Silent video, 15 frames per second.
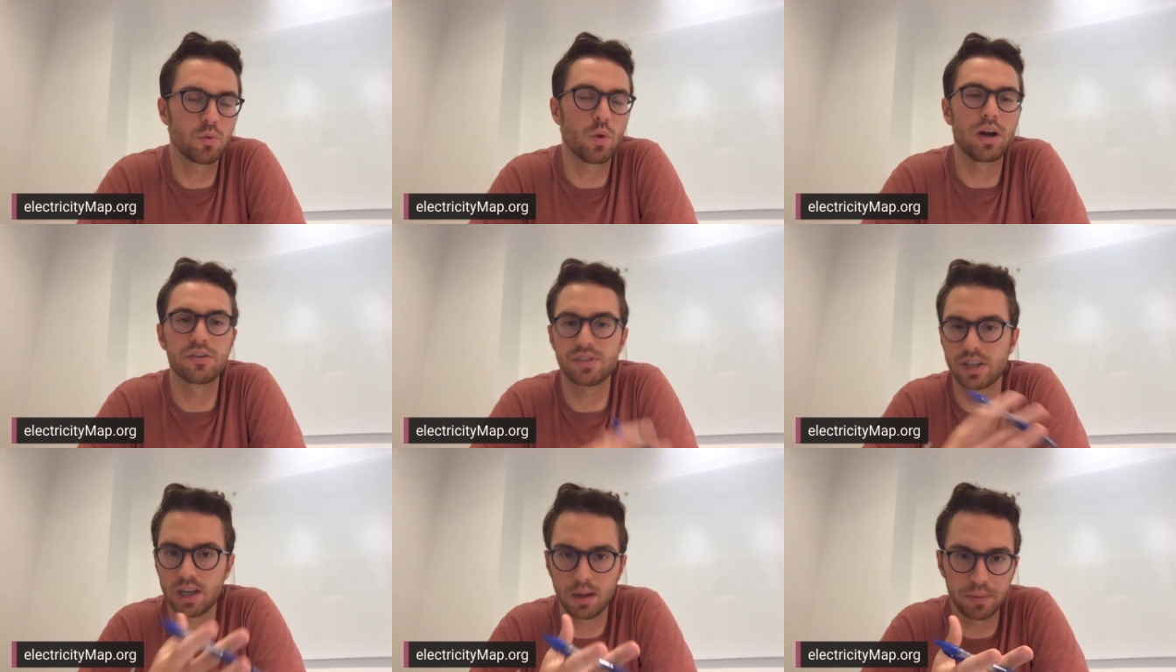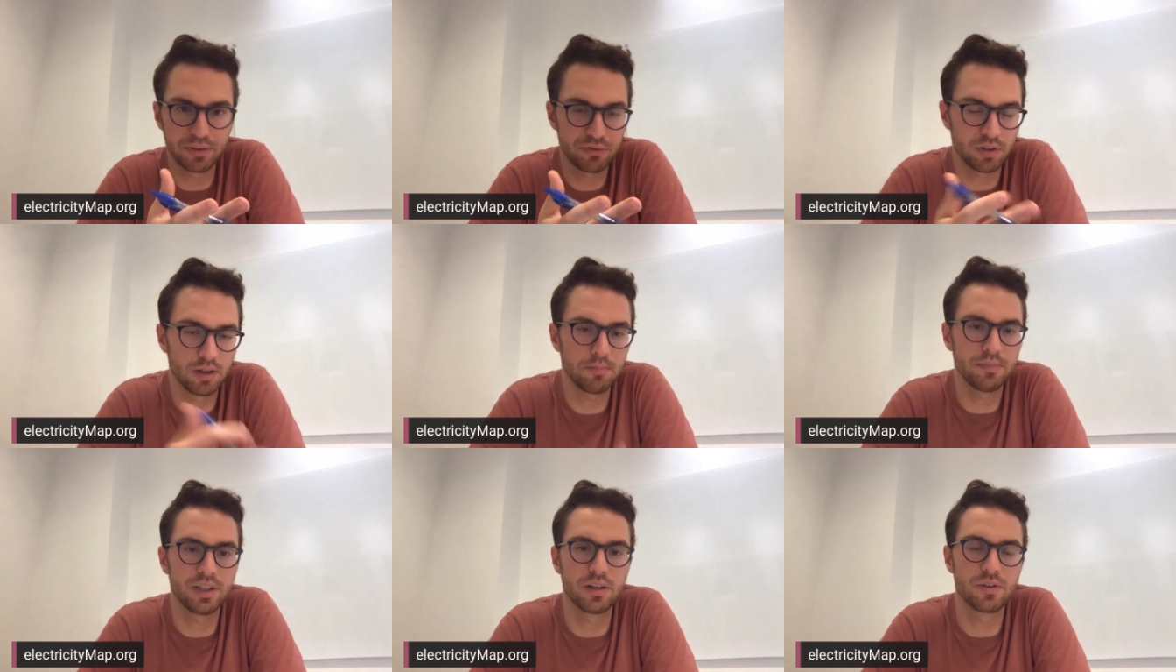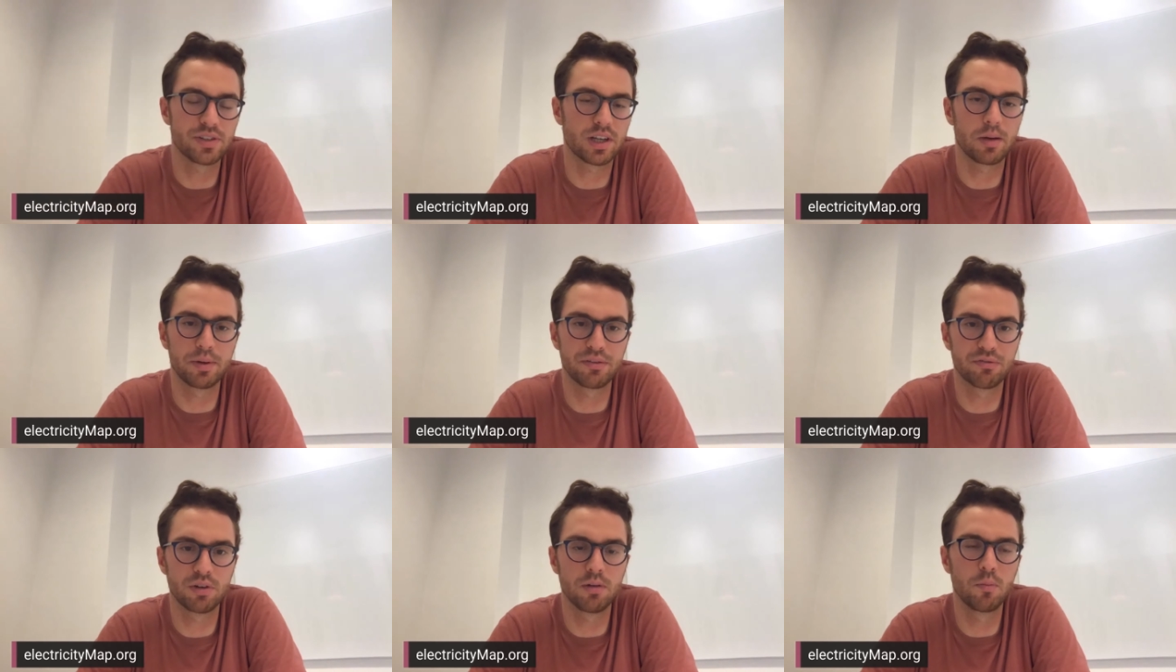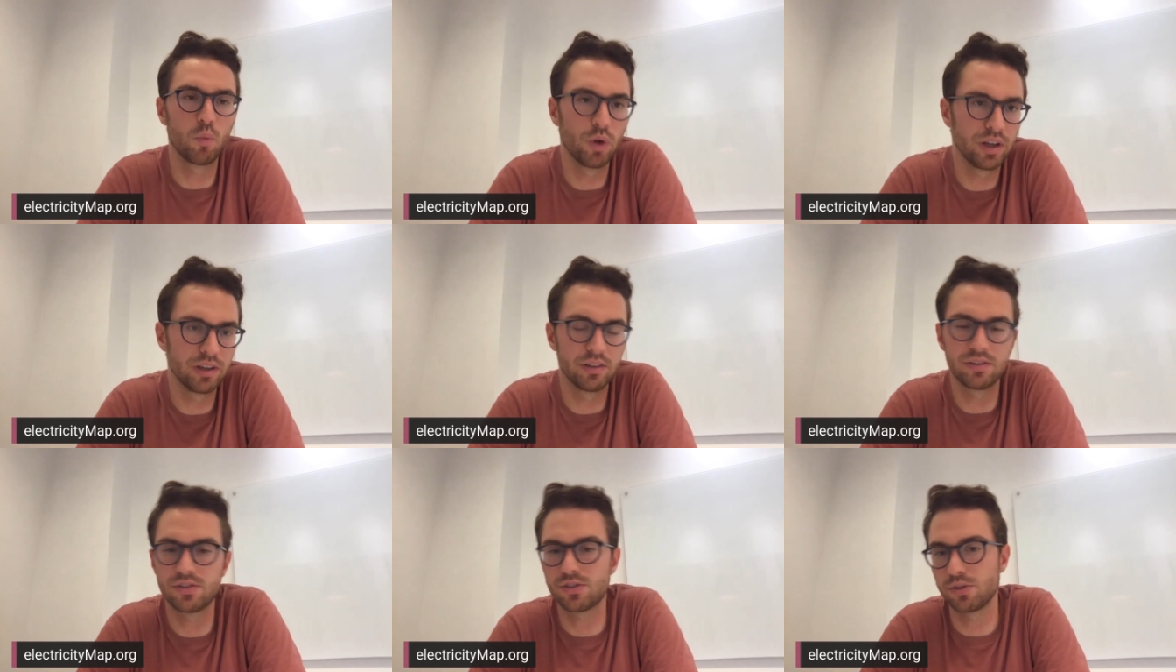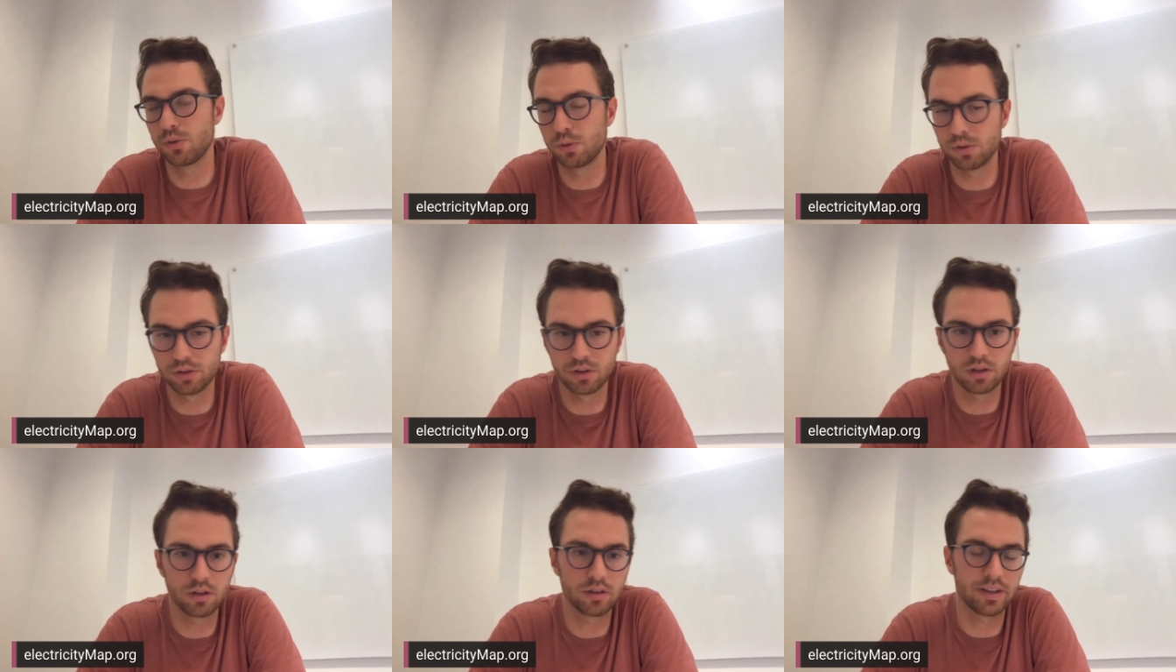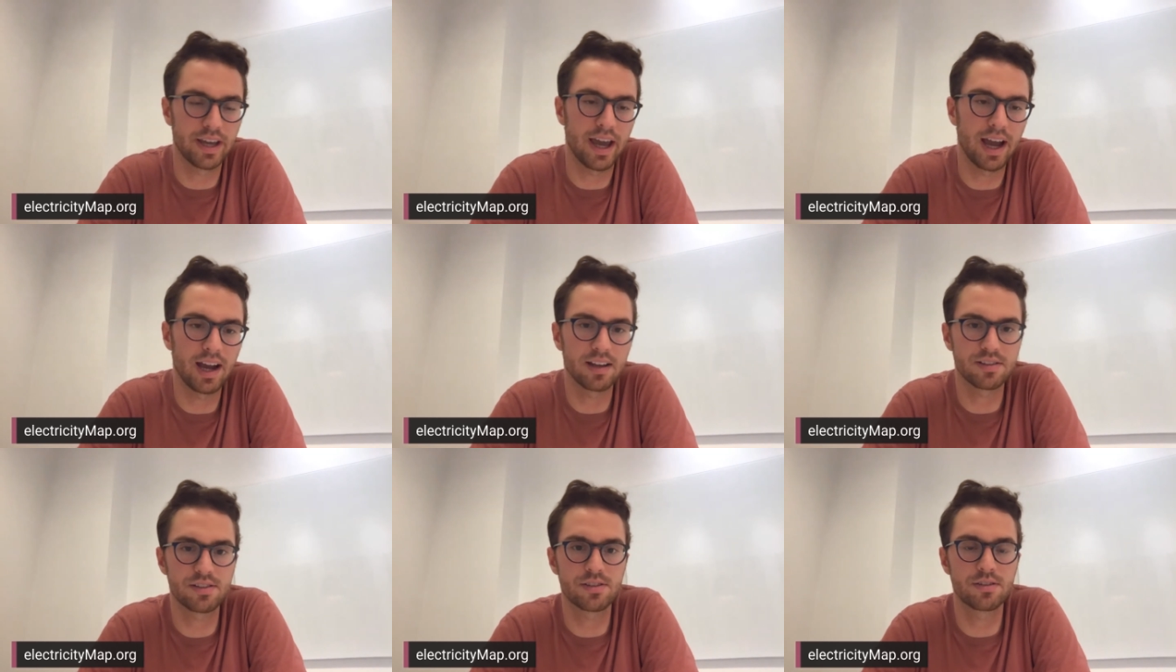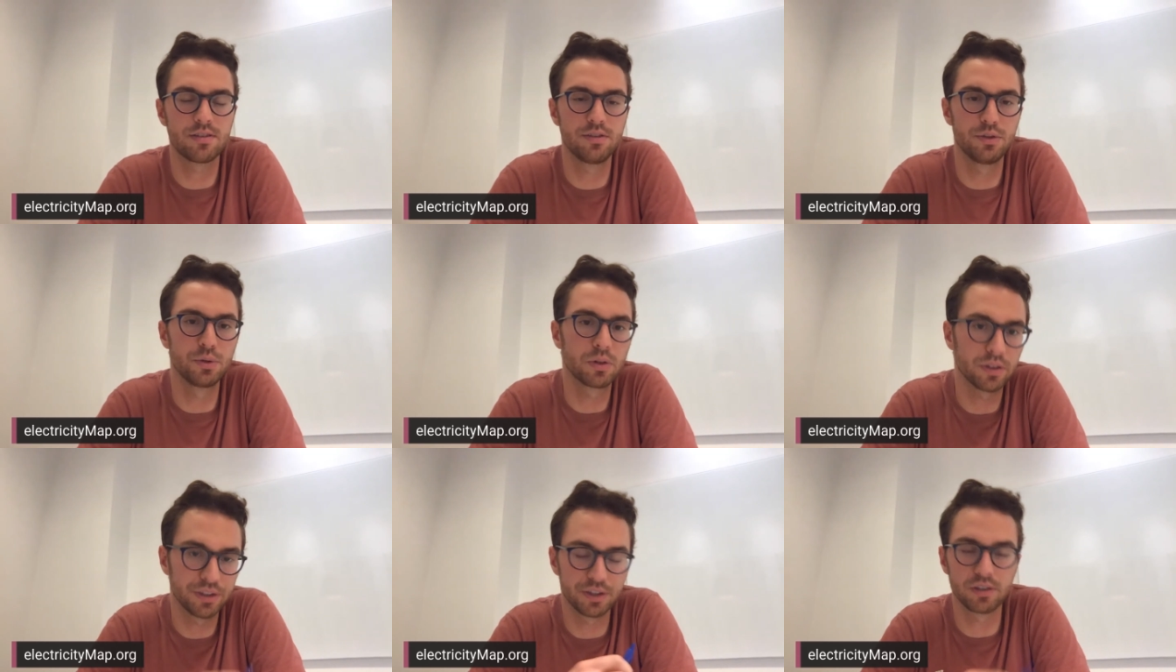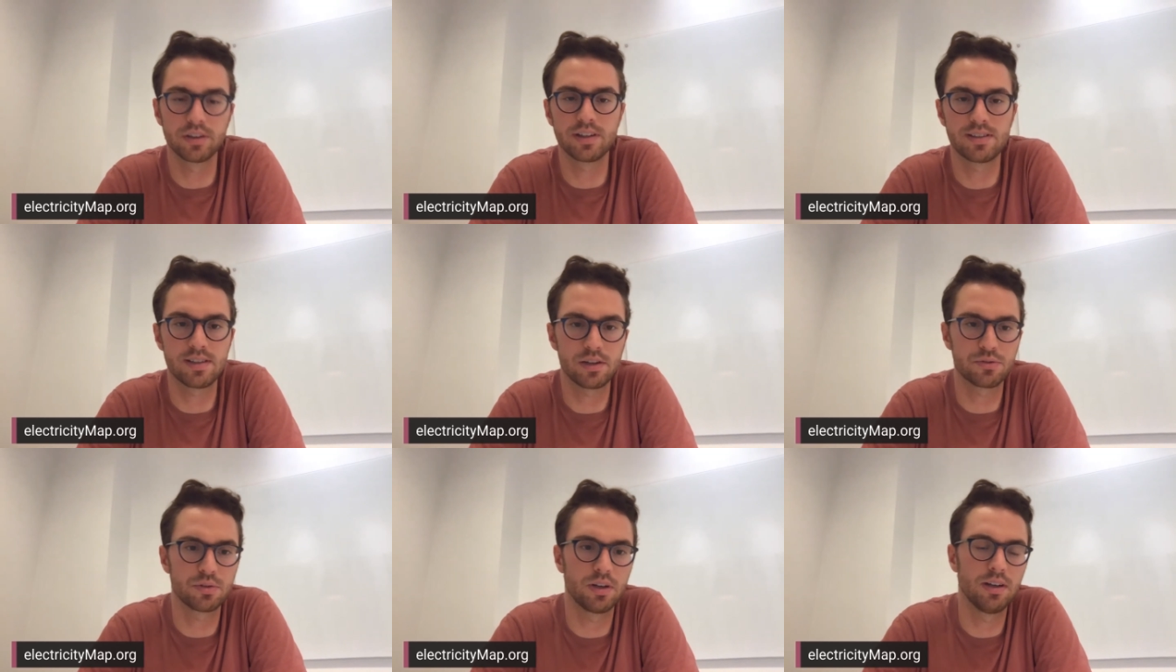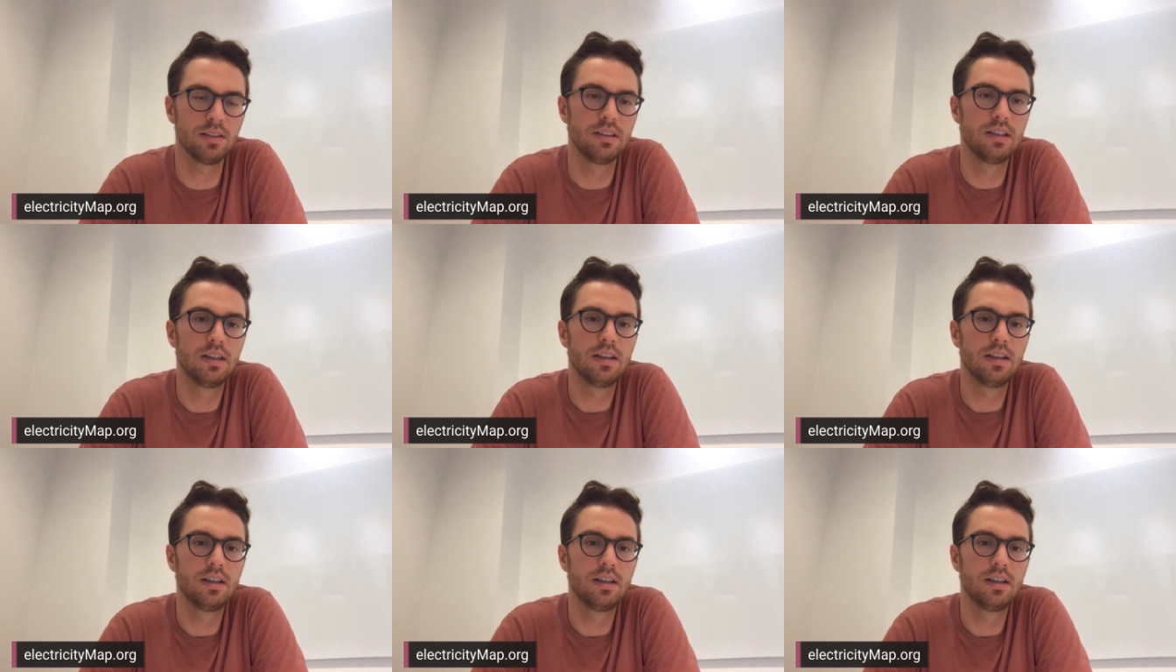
Where is it coming from? Is it coming from wind, solar, gas, nuclear, etc.?